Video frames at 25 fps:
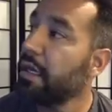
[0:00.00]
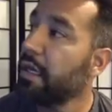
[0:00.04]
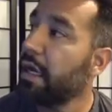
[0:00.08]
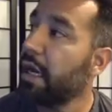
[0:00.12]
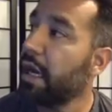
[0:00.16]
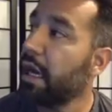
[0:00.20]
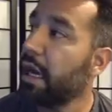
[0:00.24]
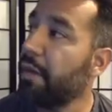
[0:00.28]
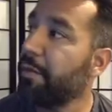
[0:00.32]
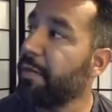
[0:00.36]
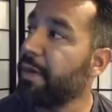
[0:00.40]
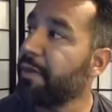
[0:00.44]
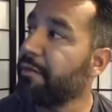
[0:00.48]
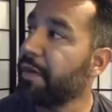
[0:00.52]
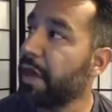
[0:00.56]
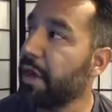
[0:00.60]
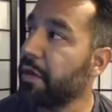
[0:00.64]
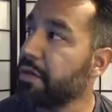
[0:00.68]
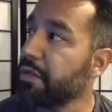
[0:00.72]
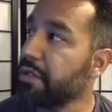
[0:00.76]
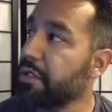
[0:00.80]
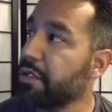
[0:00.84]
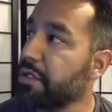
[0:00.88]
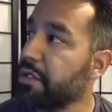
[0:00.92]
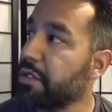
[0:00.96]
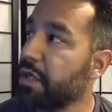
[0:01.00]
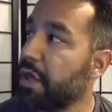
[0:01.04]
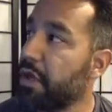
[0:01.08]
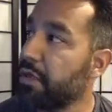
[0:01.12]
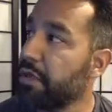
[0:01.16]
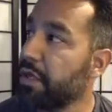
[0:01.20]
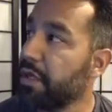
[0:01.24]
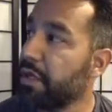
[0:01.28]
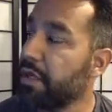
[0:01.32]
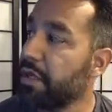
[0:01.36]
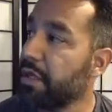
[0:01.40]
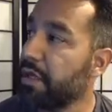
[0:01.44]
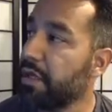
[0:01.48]
If I was
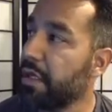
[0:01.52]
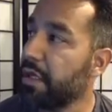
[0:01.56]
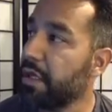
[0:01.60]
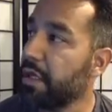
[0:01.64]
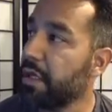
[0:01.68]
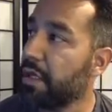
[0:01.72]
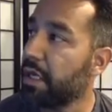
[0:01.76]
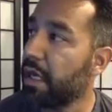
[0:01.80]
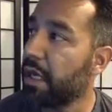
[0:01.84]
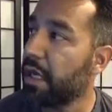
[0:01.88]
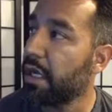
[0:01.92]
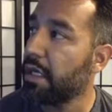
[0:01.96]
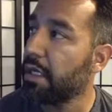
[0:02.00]
toting the